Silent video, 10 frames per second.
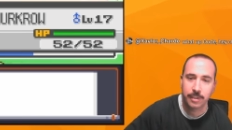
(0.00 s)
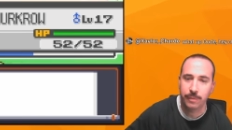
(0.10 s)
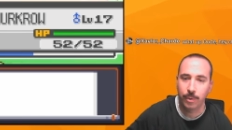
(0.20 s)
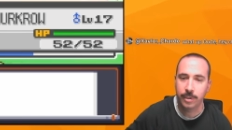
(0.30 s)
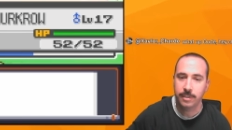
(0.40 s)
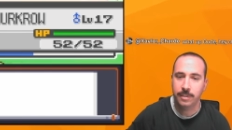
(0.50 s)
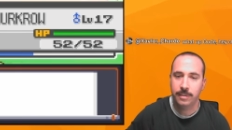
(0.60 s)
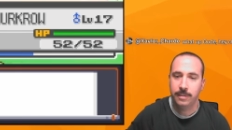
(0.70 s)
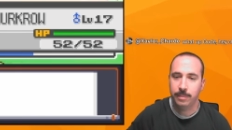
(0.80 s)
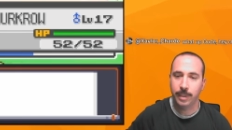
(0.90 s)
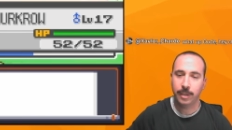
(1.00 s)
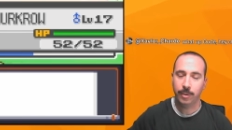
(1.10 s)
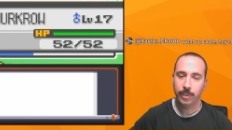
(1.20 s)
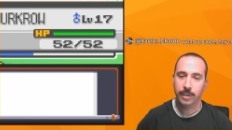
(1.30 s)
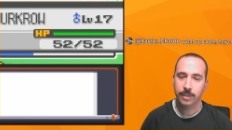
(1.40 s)
Forest. Make our
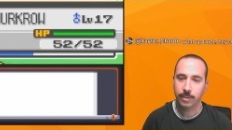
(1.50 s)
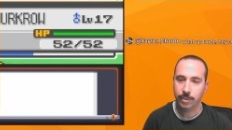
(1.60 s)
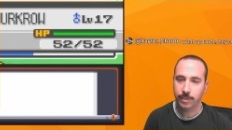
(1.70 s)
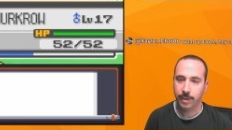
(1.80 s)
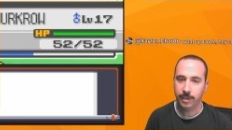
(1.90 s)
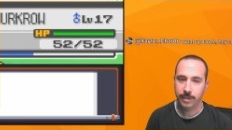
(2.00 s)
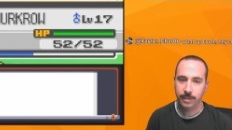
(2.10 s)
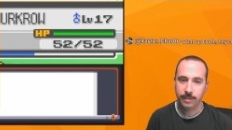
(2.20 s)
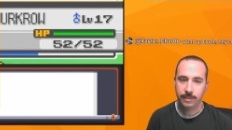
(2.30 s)
way into Goldenrod here.